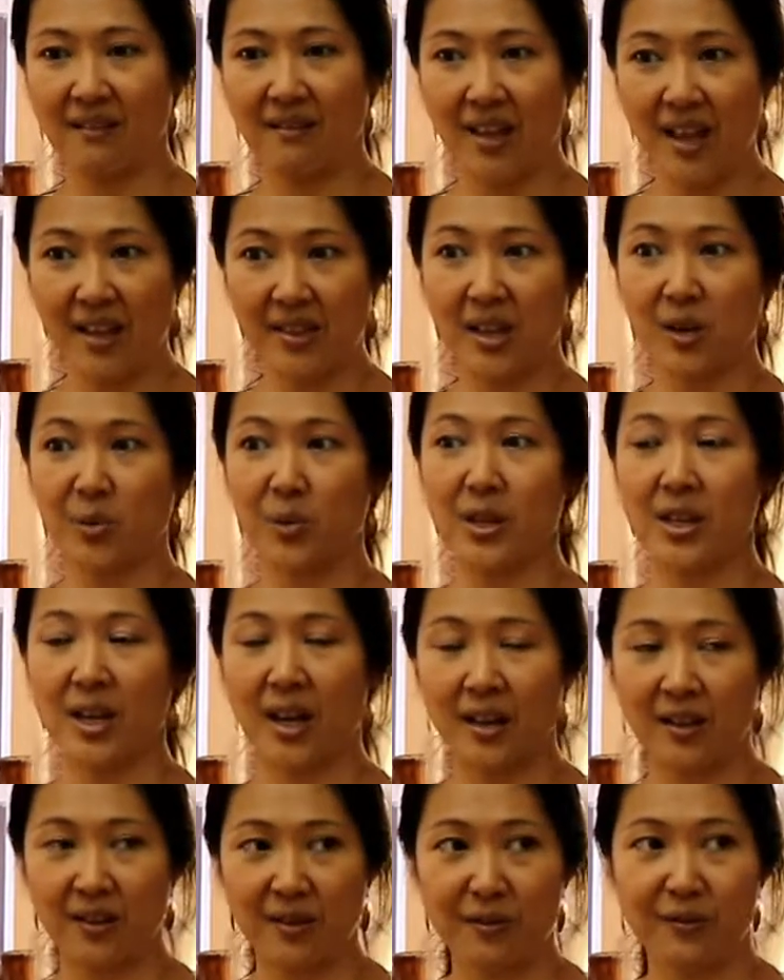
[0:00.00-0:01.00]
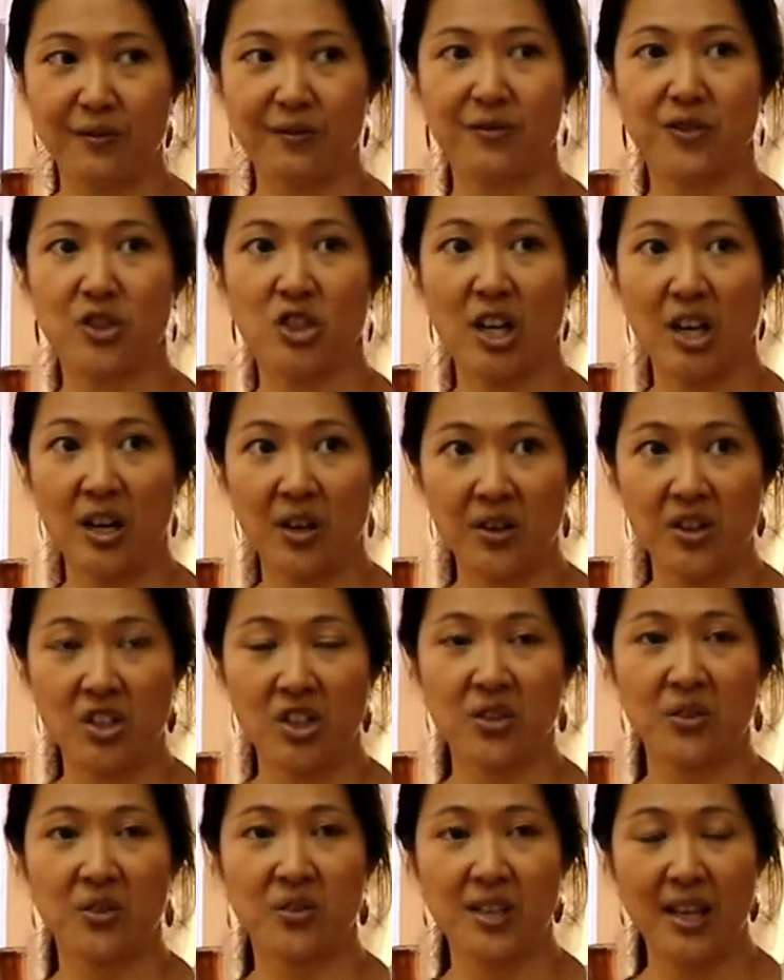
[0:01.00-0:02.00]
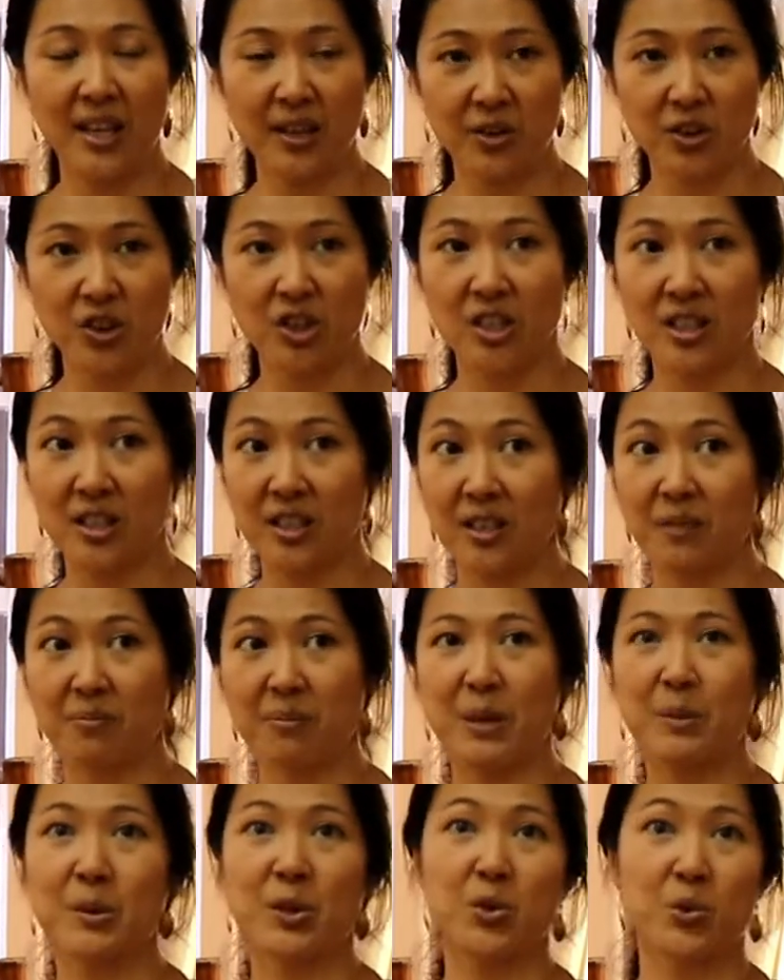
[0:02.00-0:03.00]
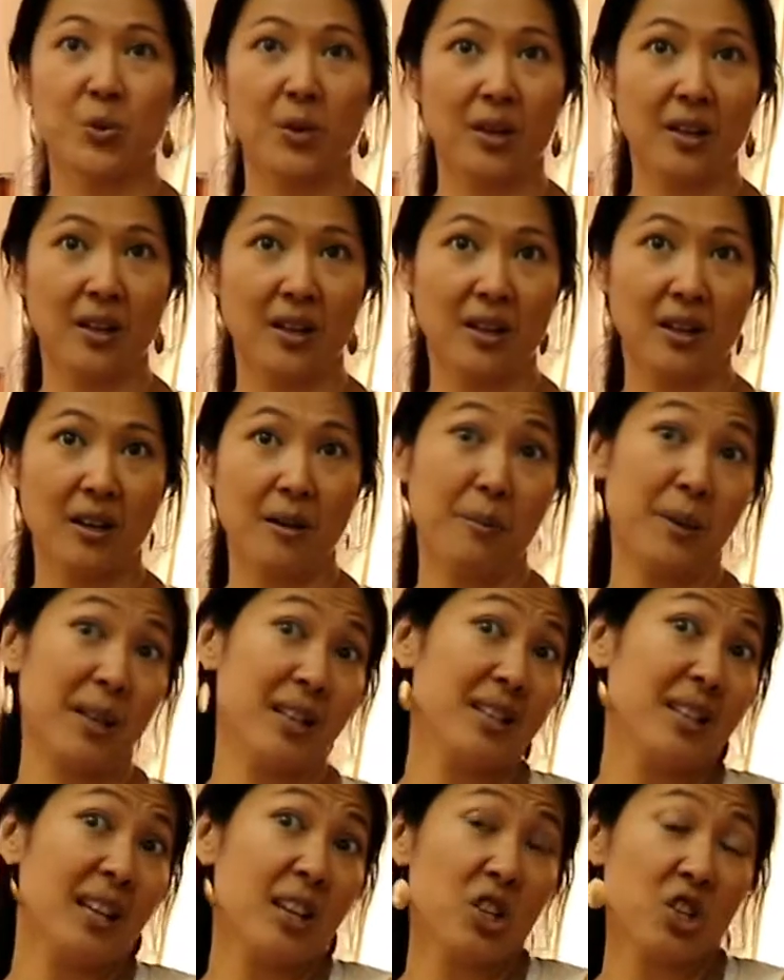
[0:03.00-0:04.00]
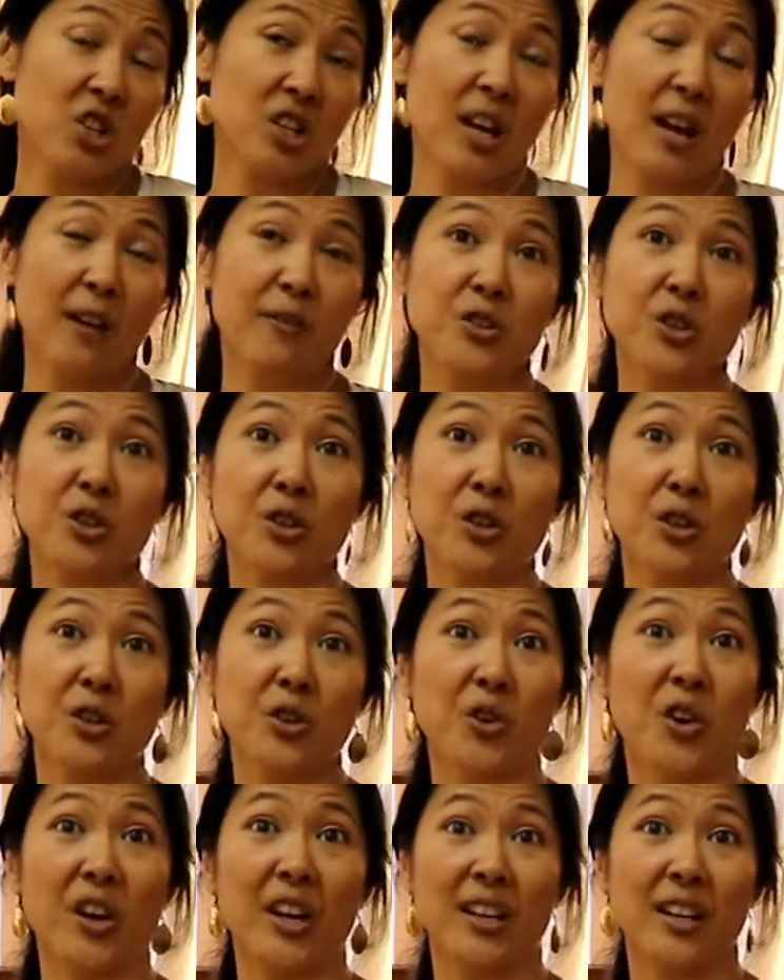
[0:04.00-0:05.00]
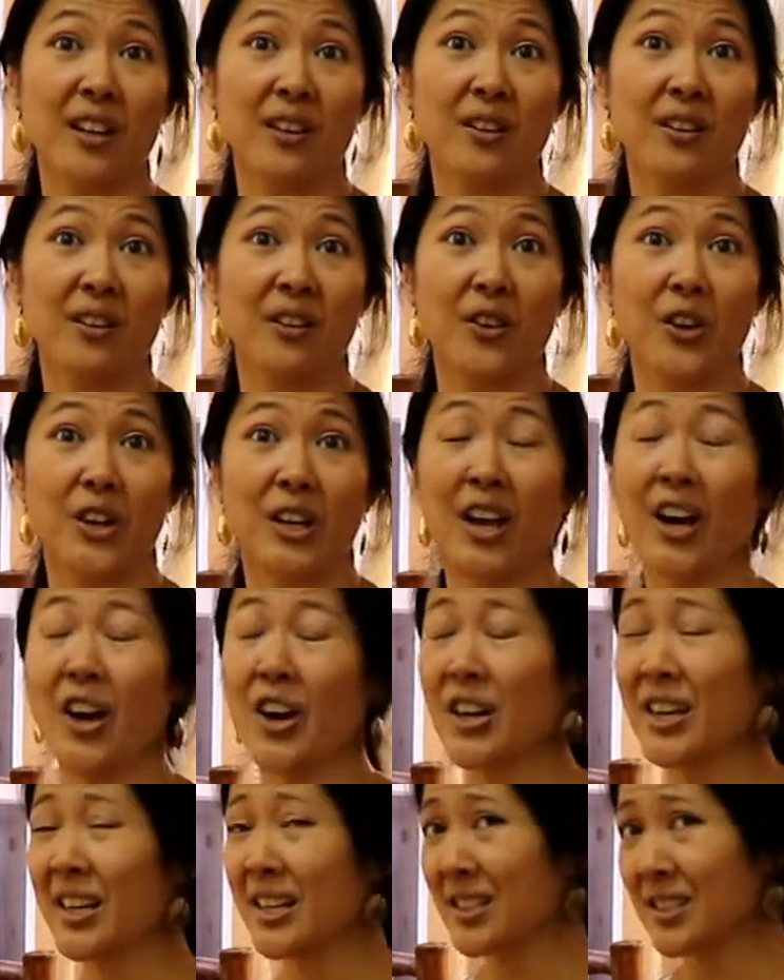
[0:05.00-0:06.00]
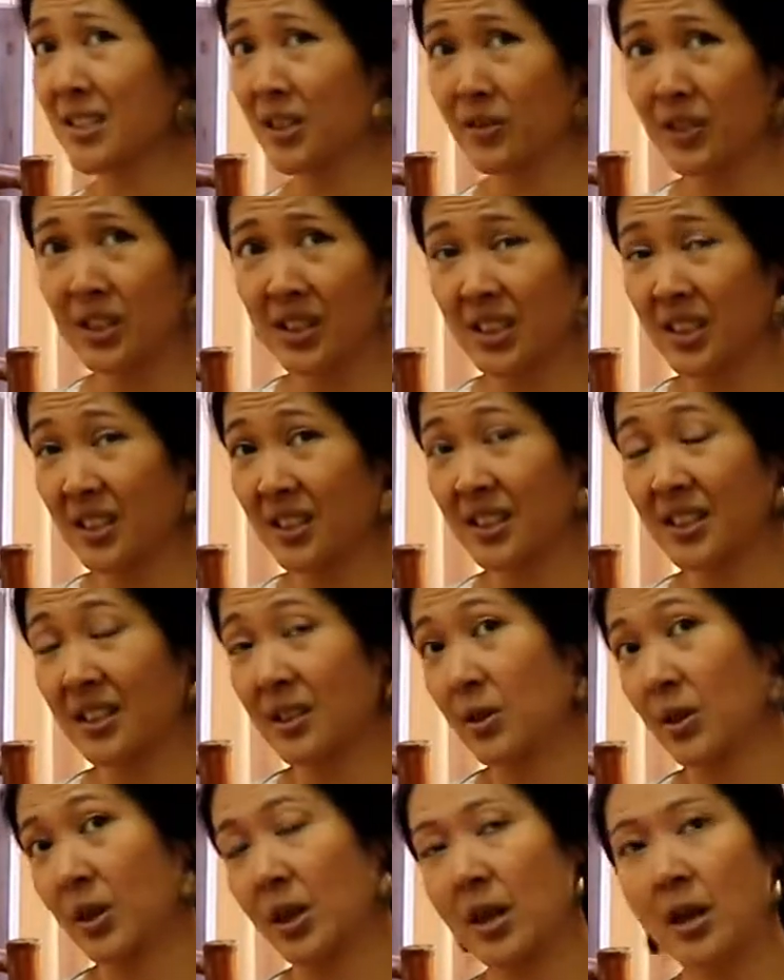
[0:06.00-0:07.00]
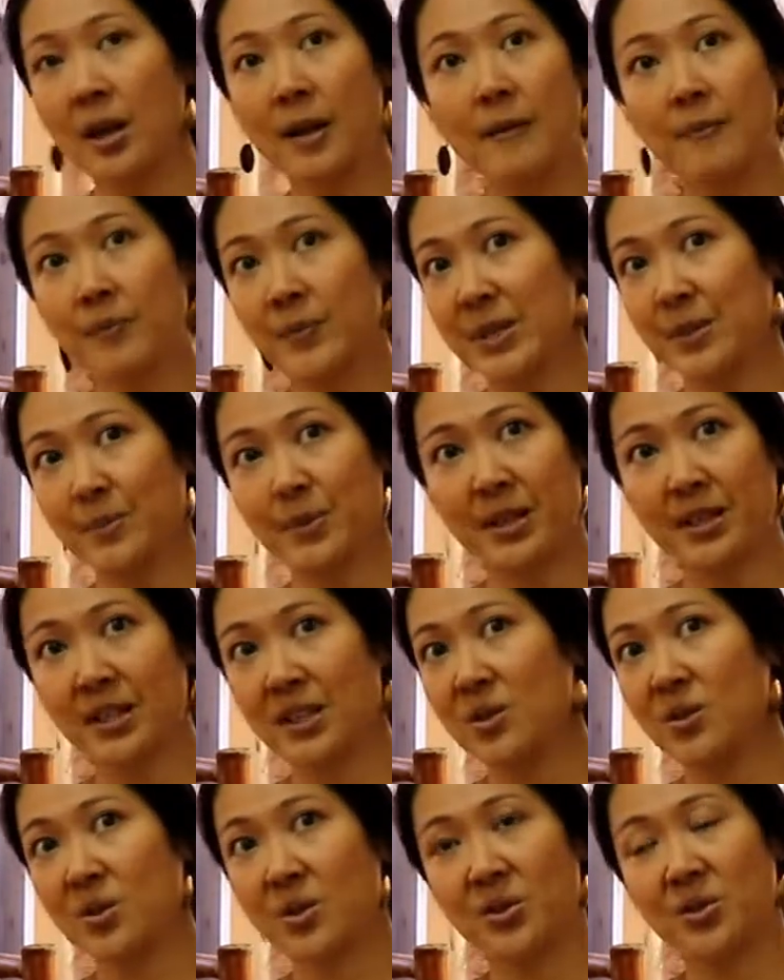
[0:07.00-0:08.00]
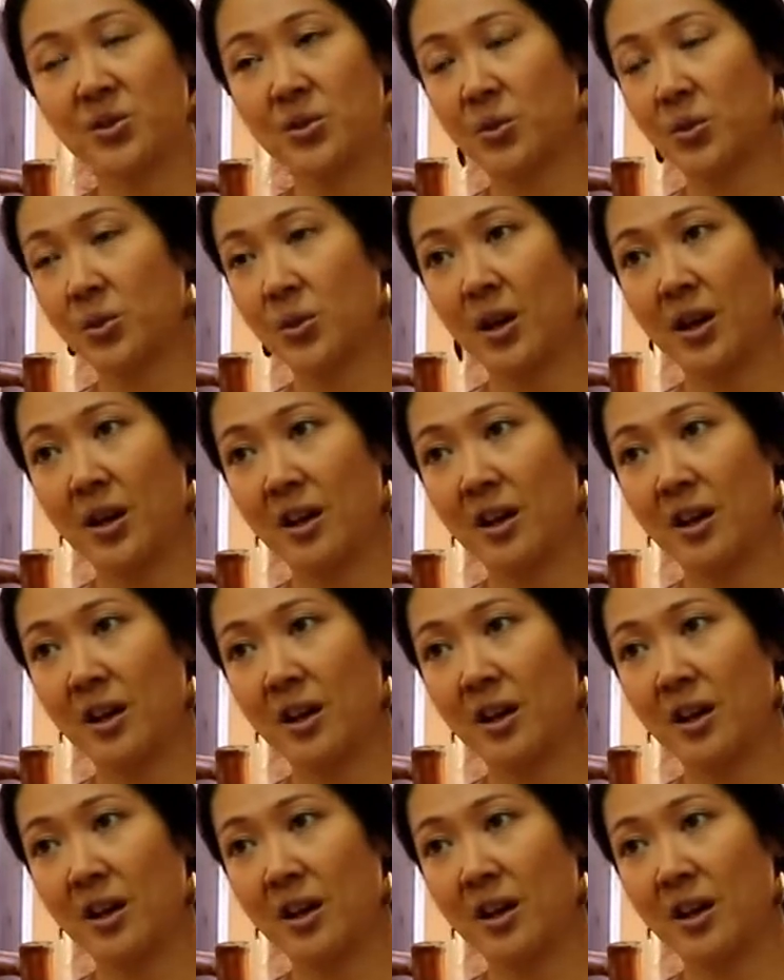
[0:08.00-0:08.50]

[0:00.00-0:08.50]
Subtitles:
and then we kind of share each other's energy, and then maybe do a meditation after, or an art activity, or typically you could do